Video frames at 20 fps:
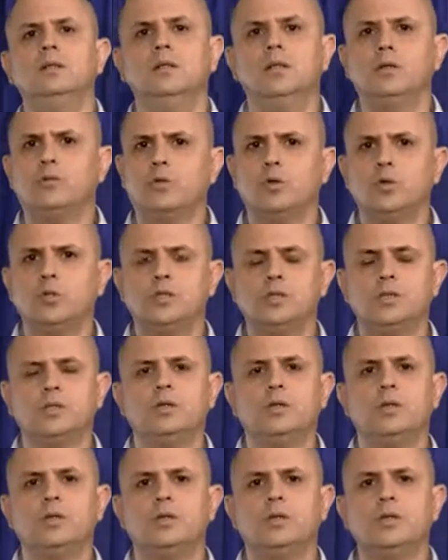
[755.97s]
And of course,
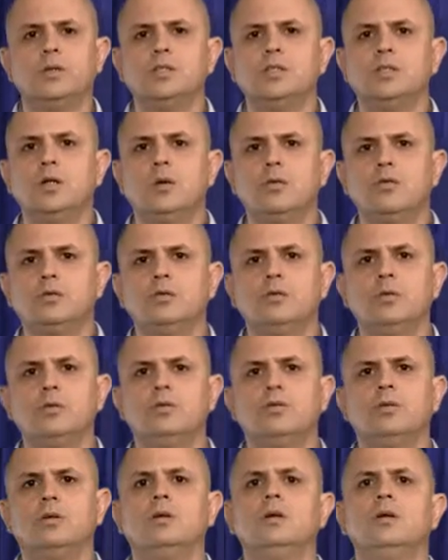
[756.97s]
there is no
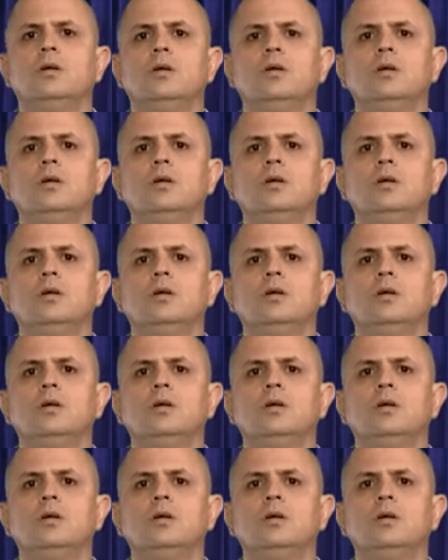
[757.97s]
solution